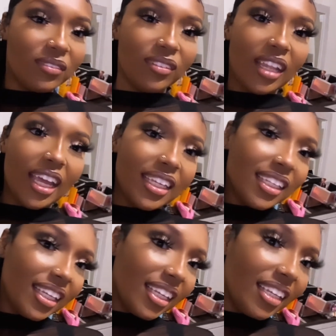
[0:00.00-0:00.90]
if you
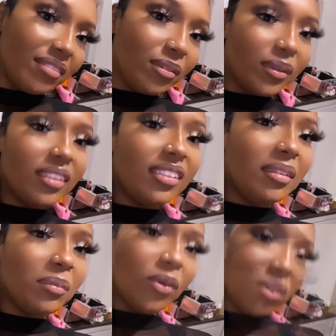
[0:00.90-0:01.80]
liked it, if you want to
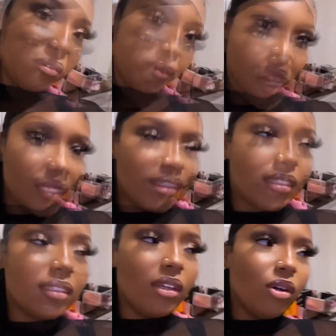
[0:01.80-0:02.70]
see more of me, and
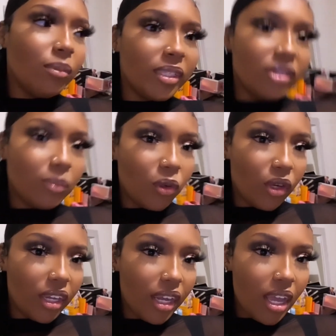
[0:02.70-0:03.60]
so much
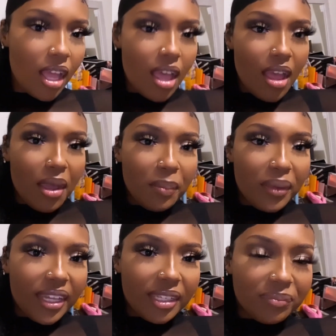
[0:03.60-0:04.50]
more.
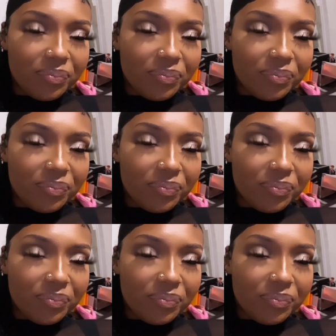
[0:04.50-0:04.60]
But